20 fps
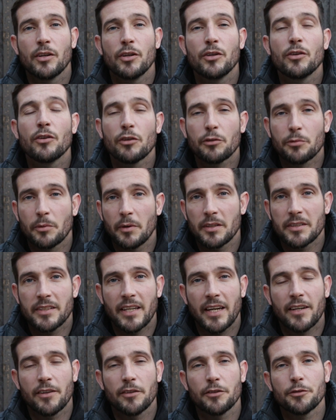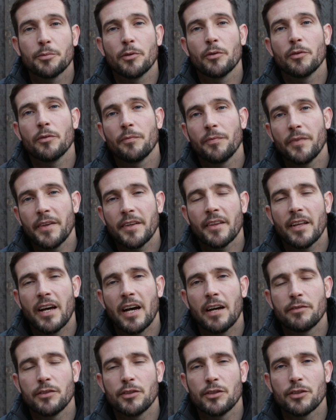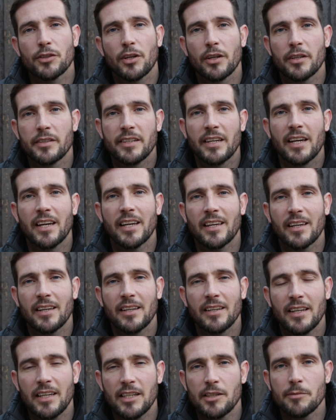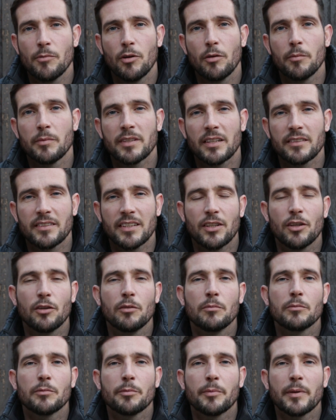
Who knows where it'll take us, but in life you just got to take each moment as it comes,